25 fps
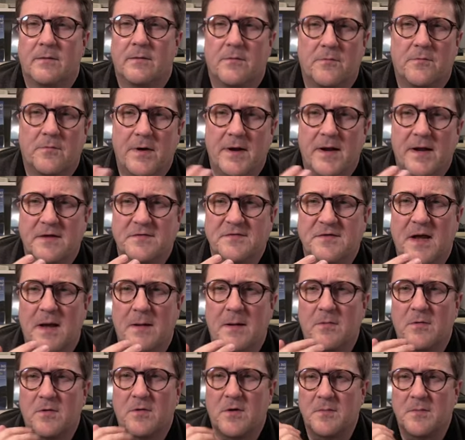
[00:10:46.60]
great
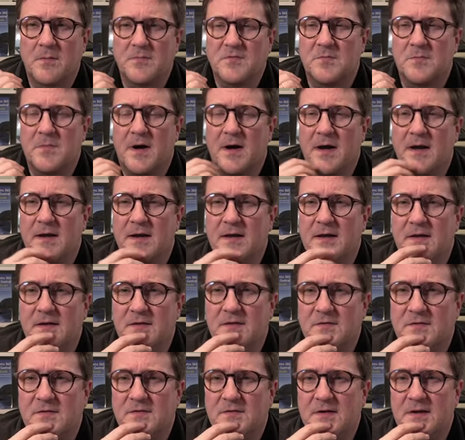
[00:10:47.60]
example comes to mind
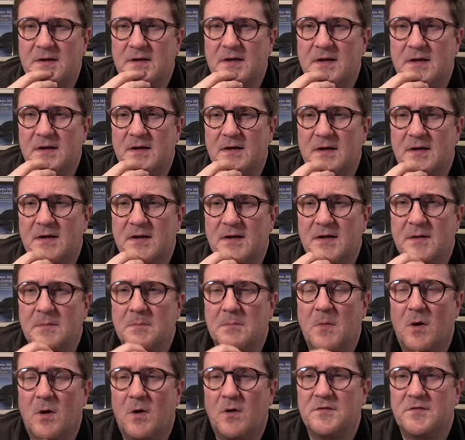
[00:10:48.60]
is the
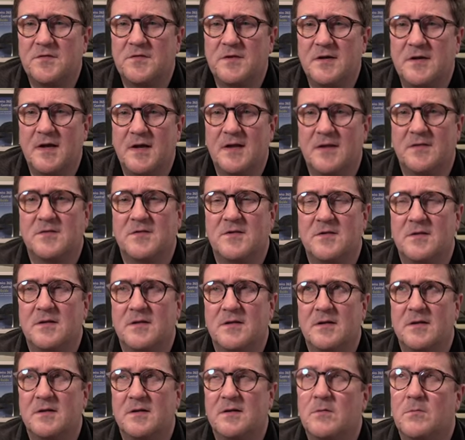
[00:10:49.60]

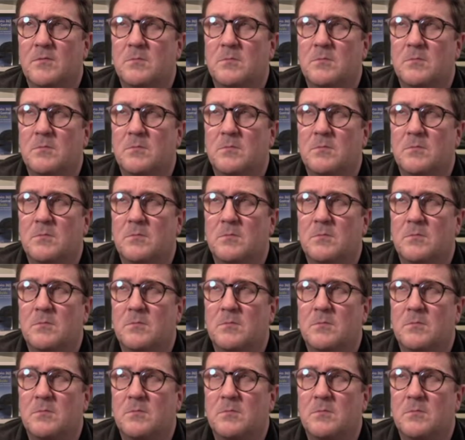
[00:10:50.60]
multi-entity